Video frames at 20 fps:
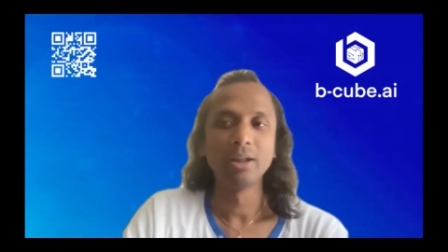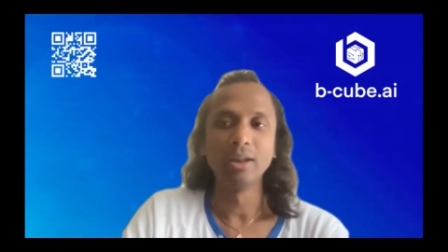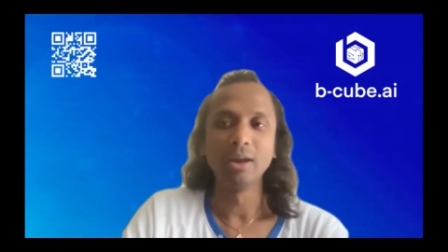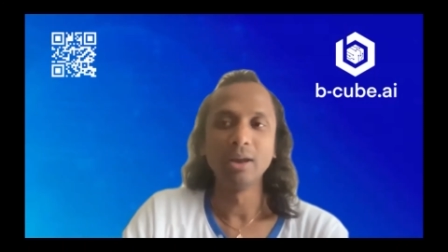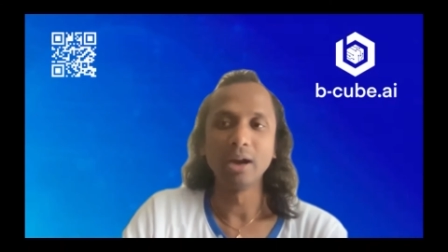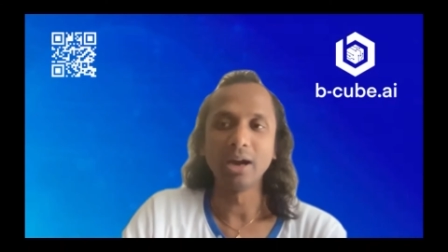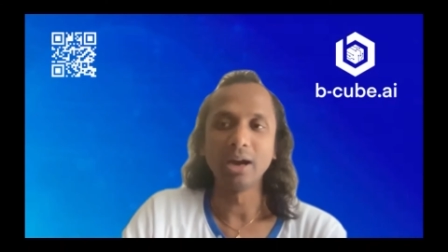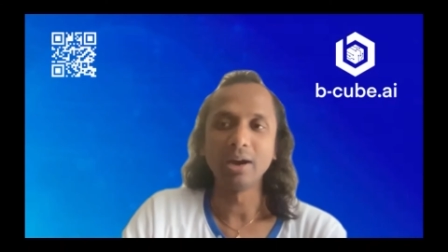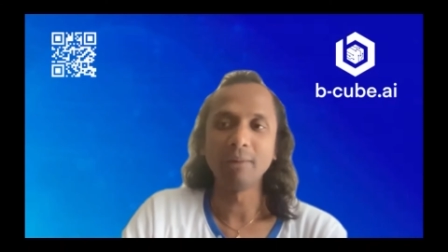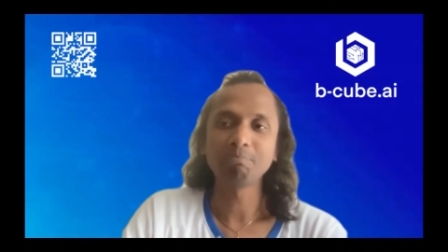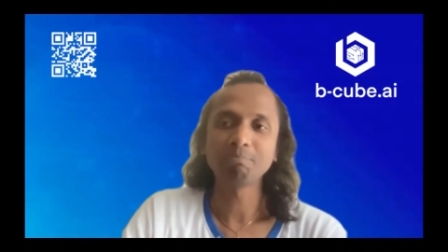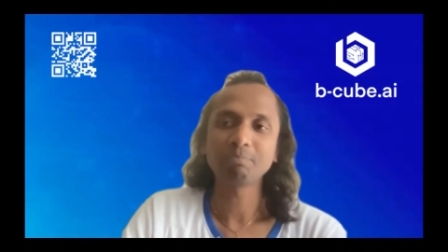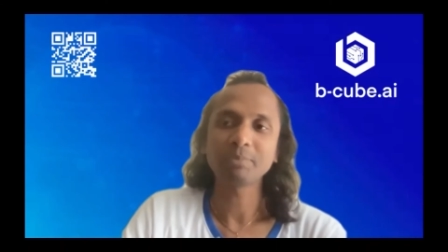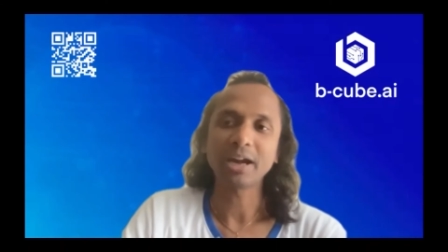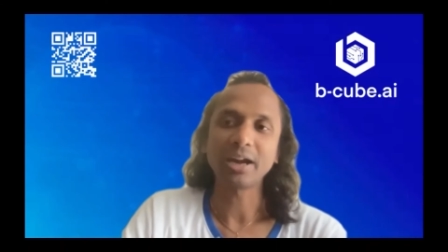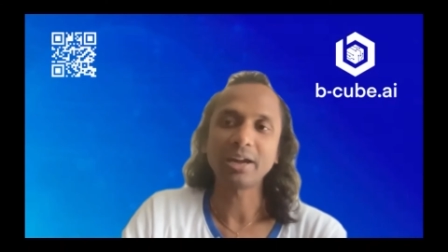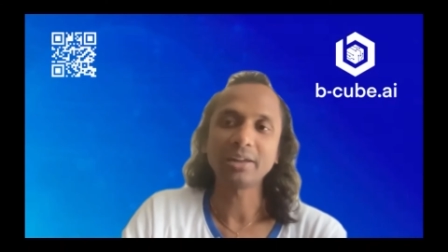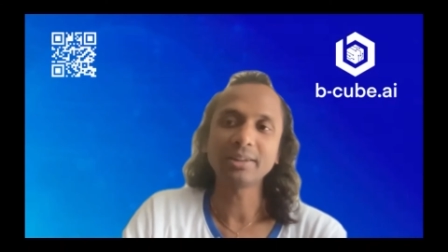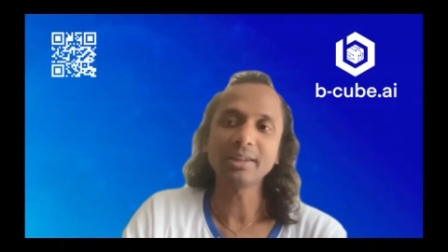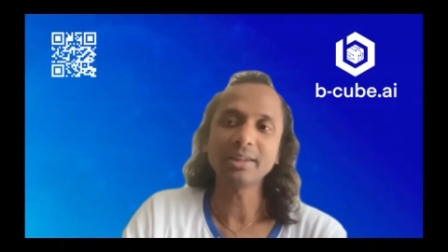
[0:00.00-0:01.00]

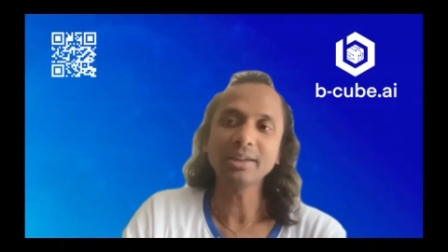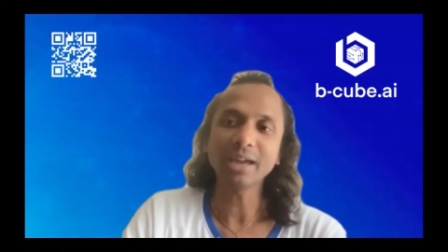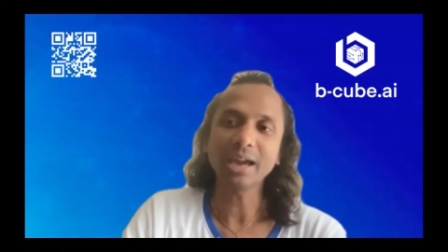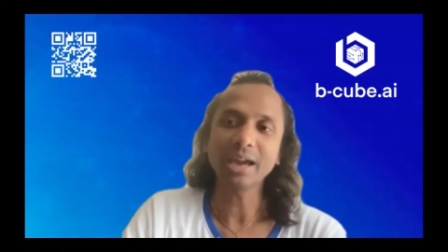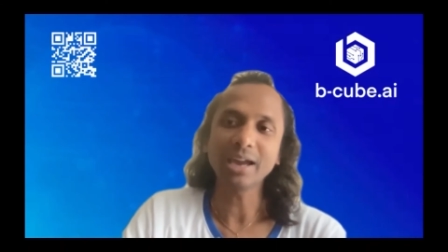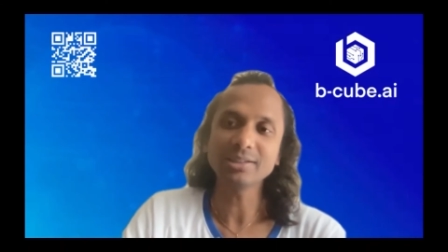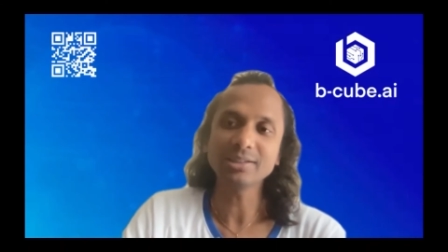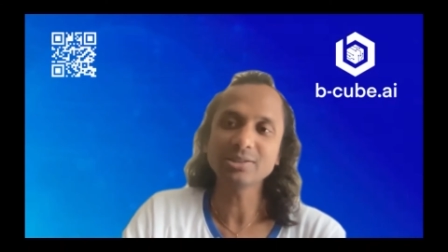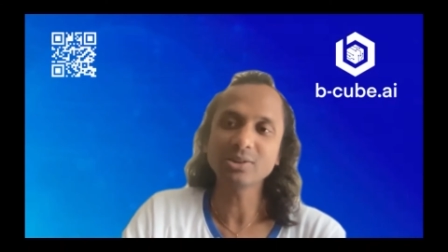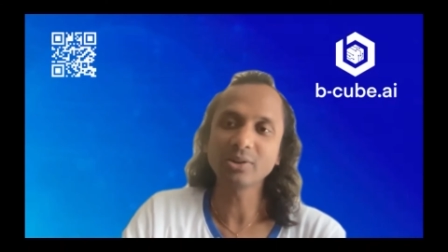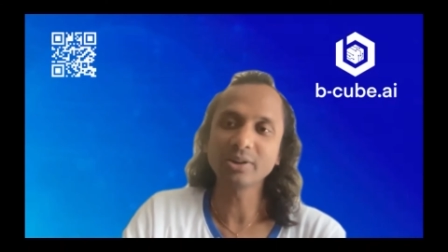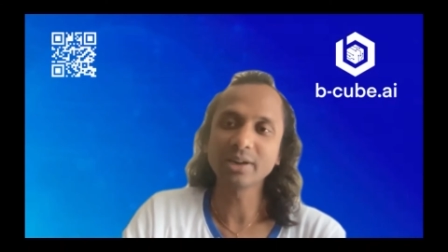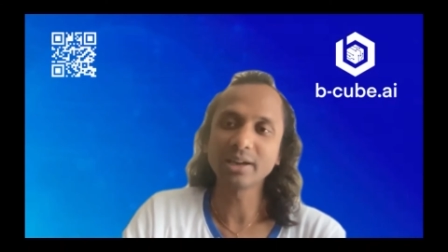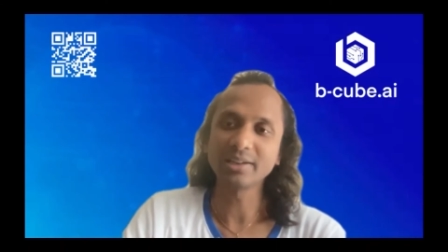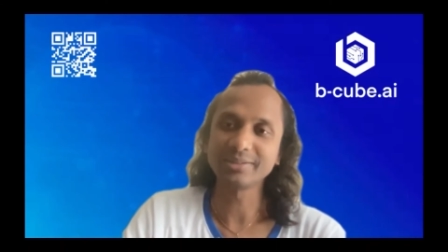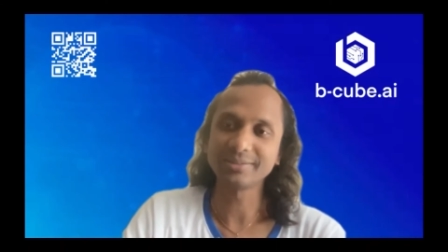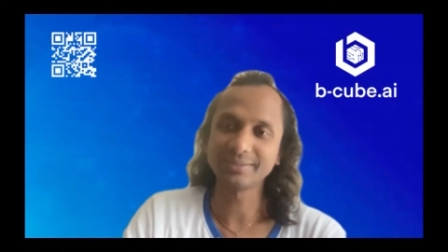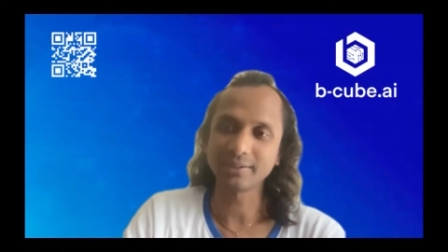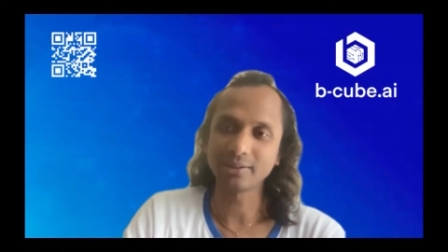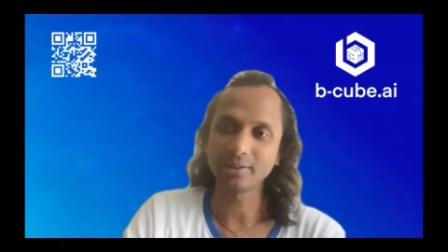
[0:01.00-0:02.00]
I think as long
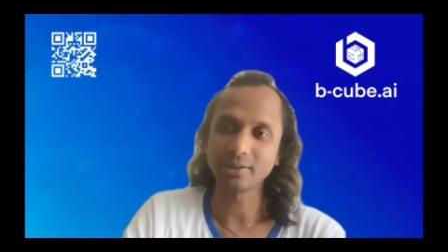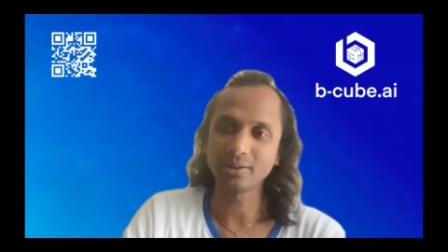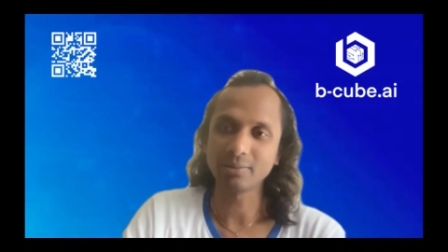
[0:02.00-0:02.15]
as